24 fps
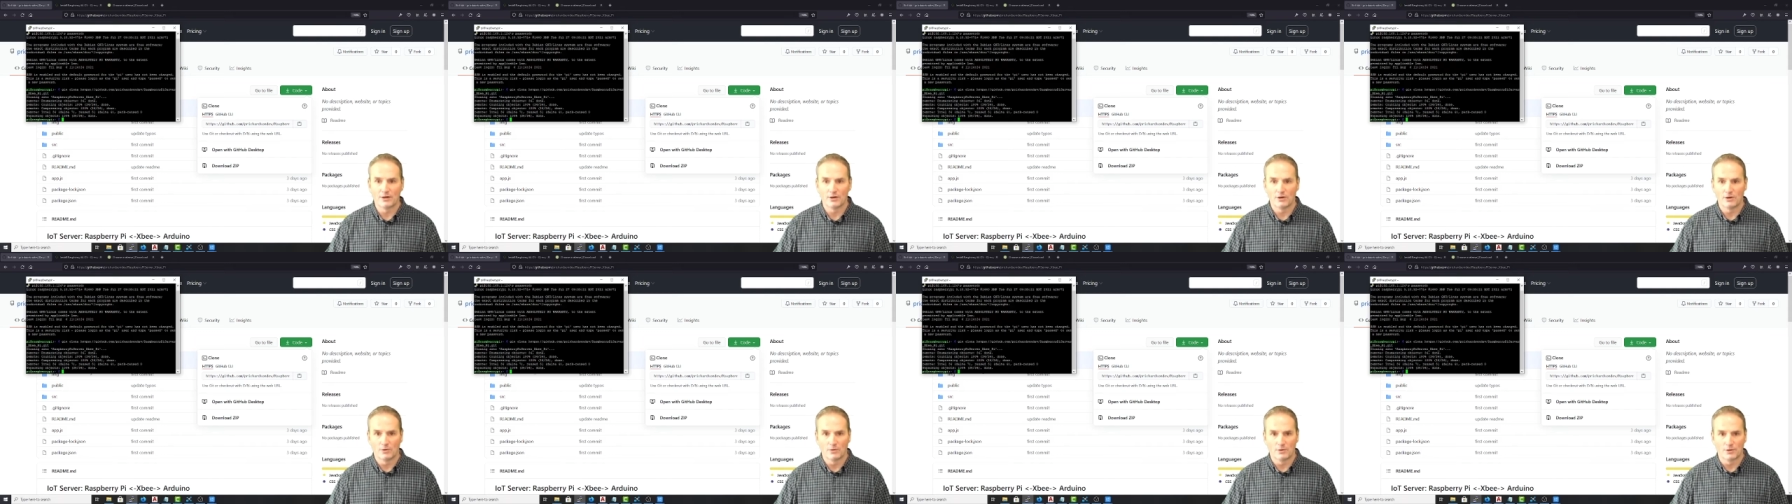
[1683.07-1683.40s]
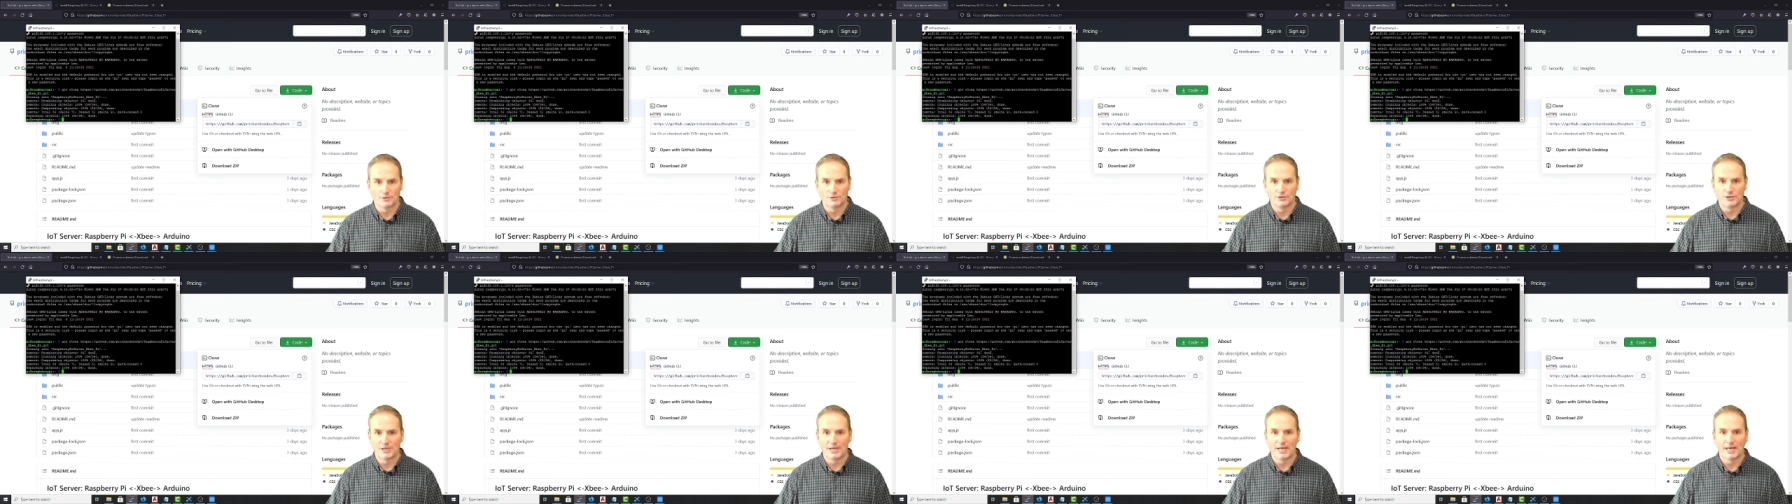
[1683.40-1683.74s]
or
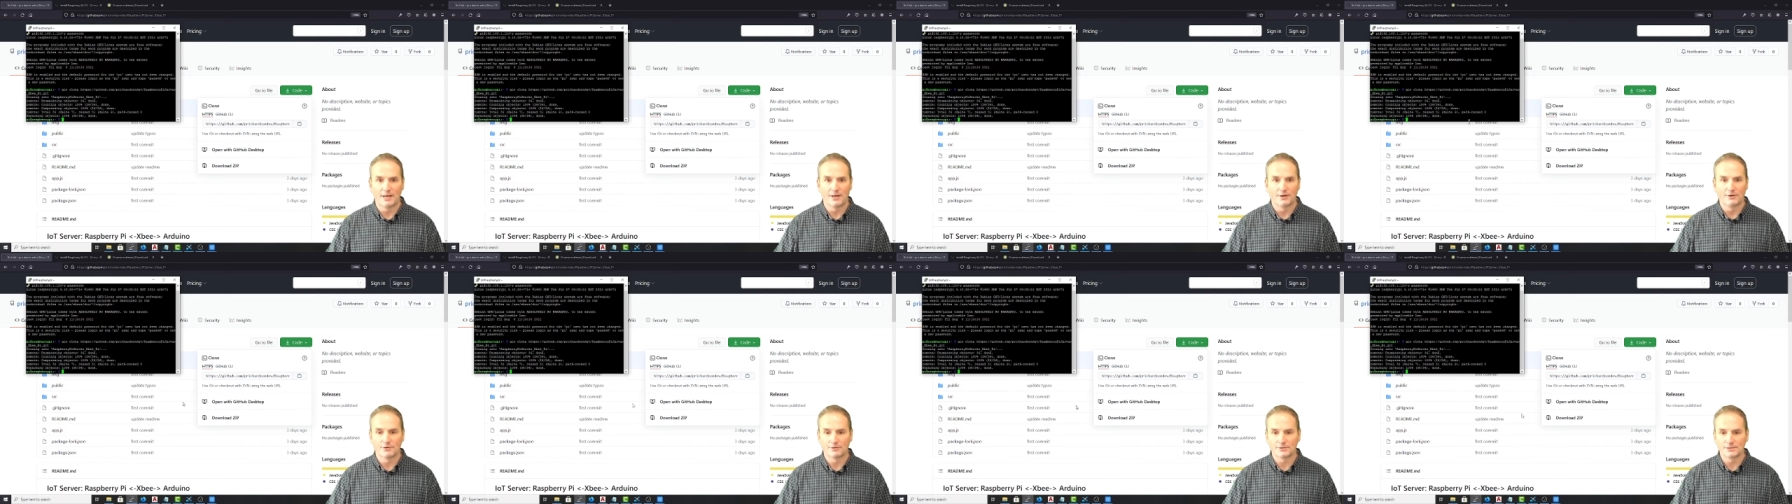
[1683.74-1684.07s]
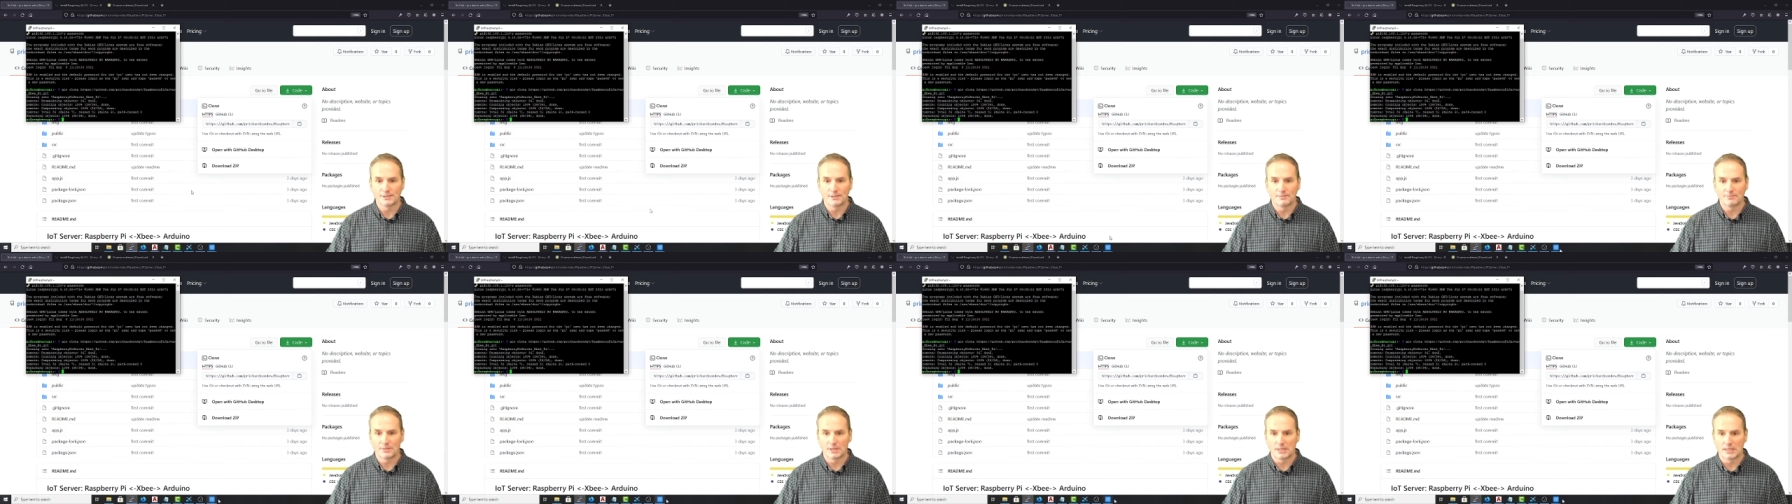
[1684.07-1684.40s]
gedit or
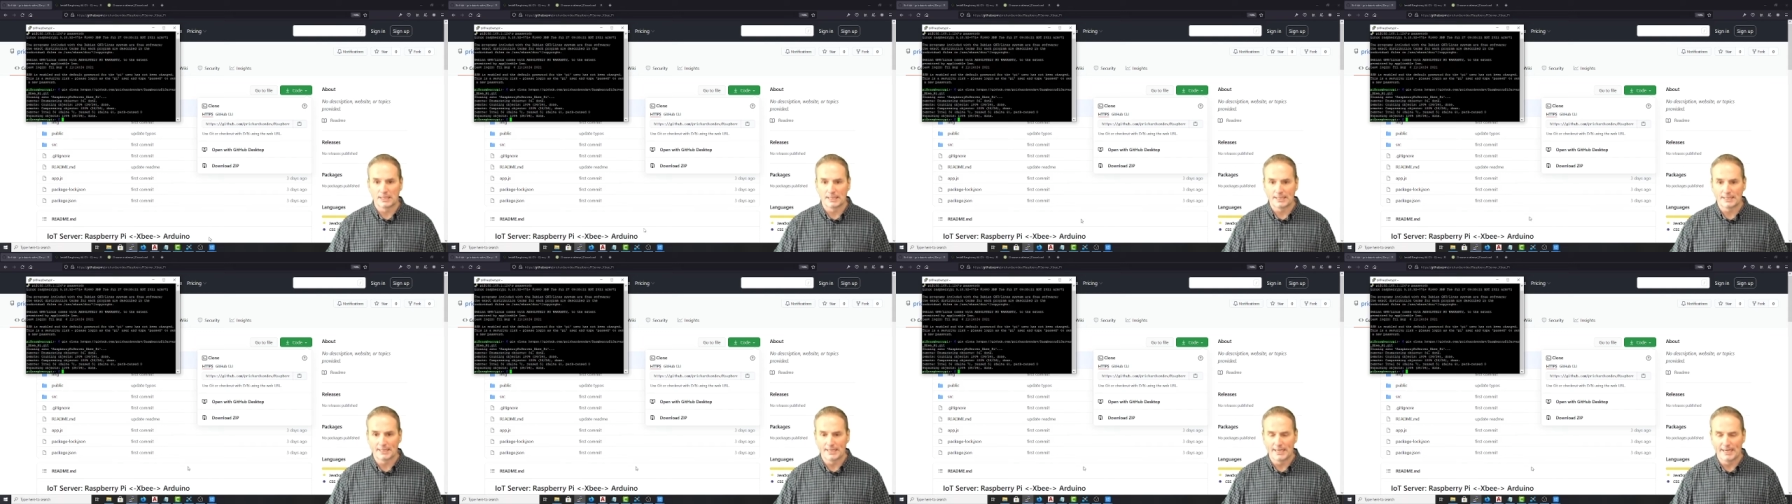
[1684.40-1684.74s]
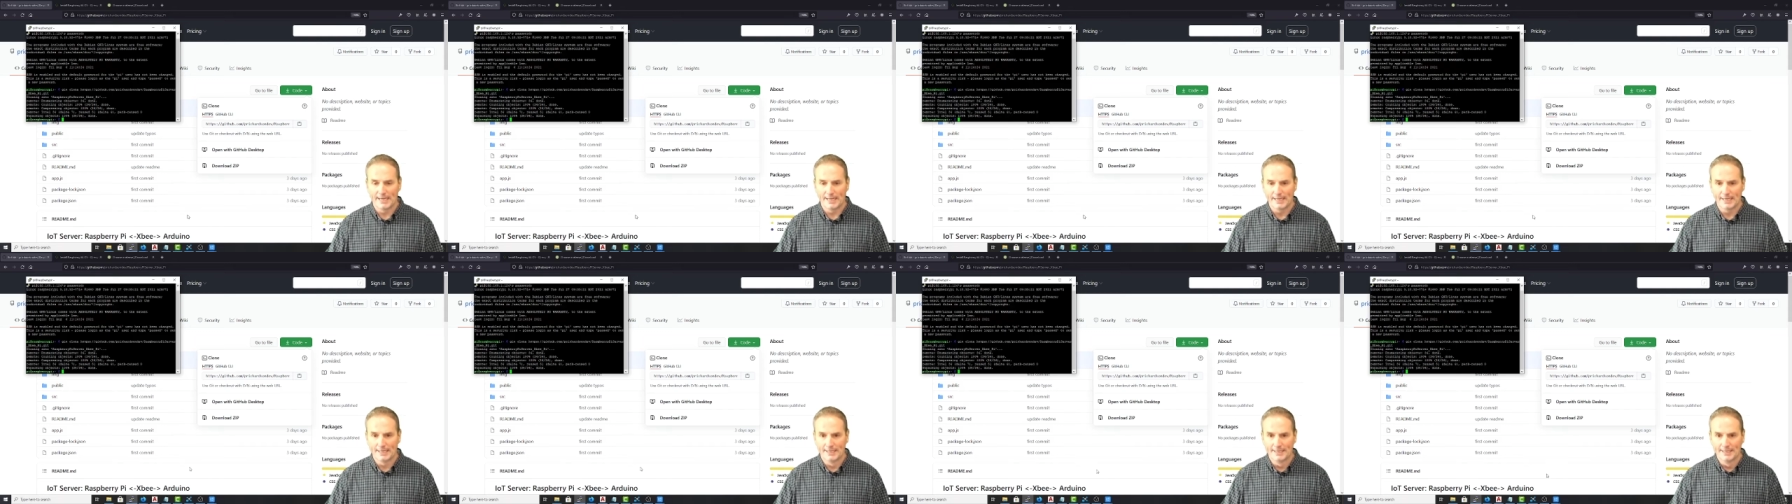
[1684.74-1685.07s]
something like
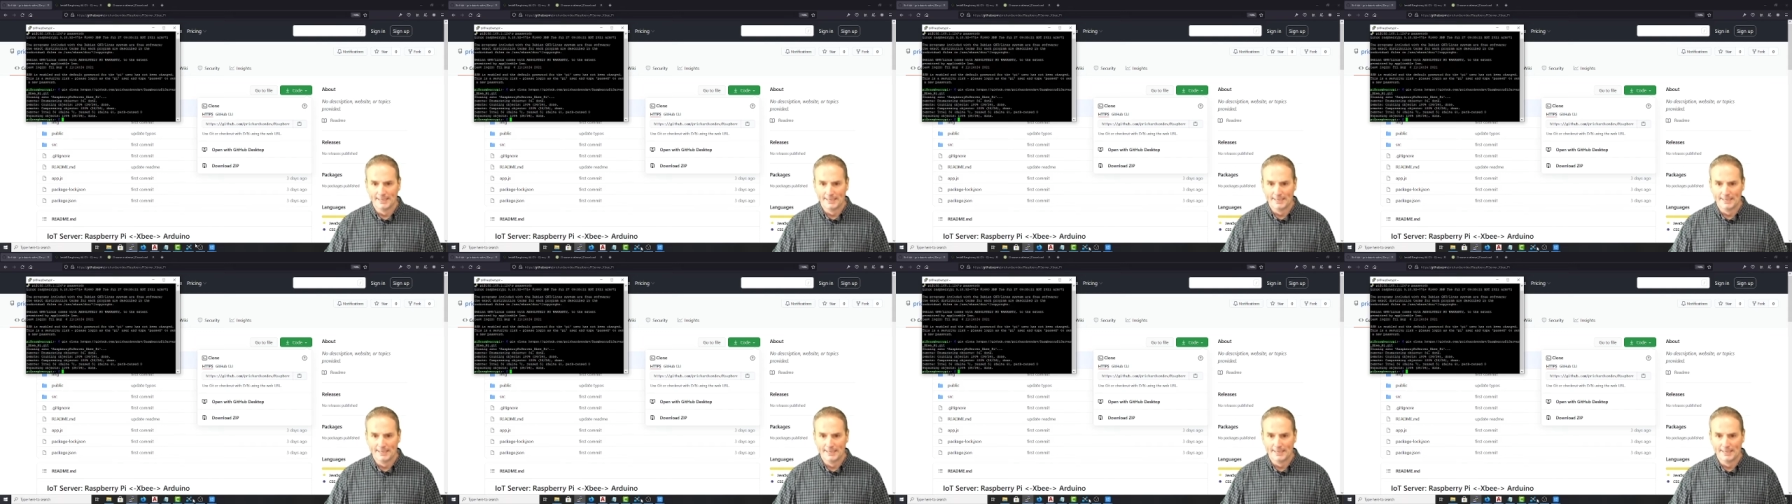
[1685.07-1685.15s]
that.